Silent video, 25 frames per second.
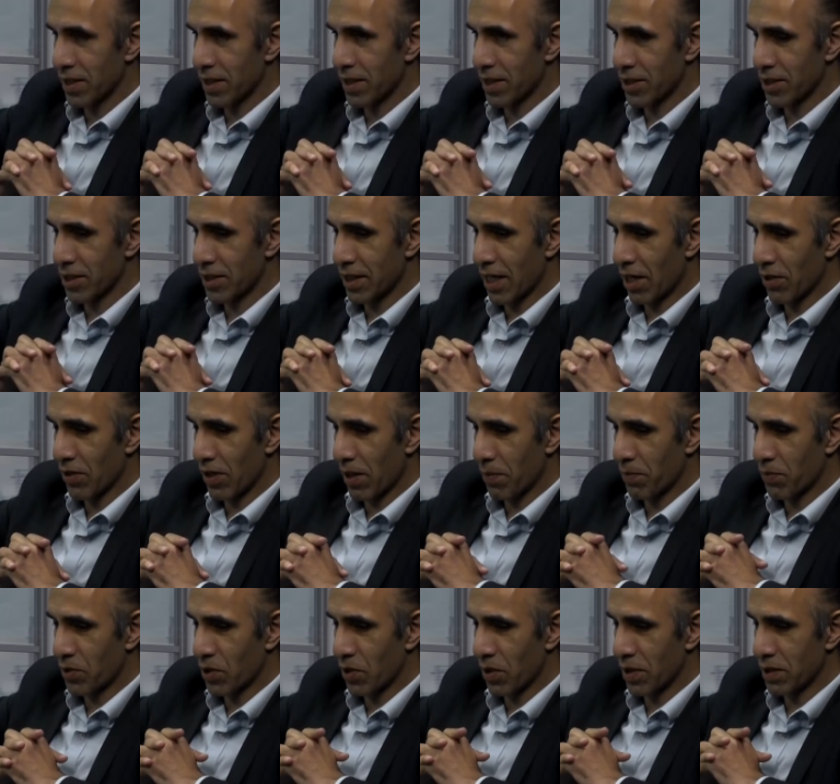Doesn't sound
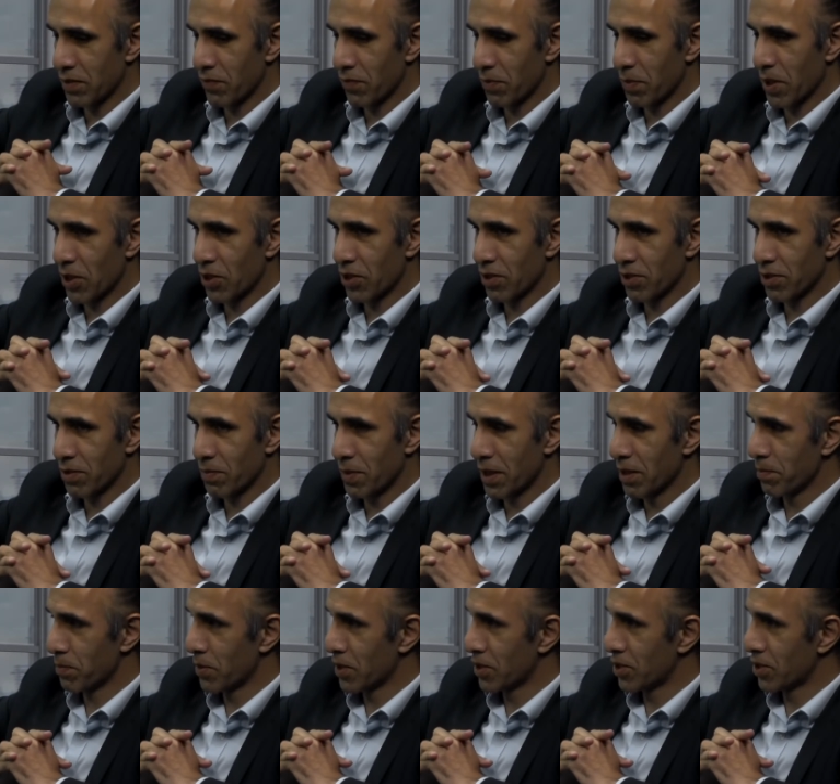that transformational to me,
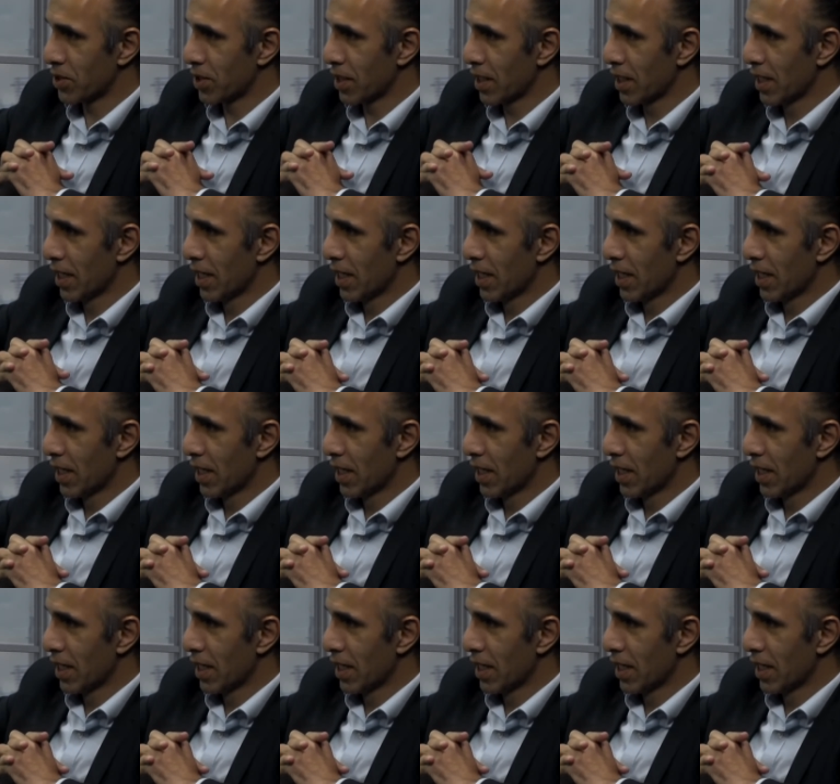but the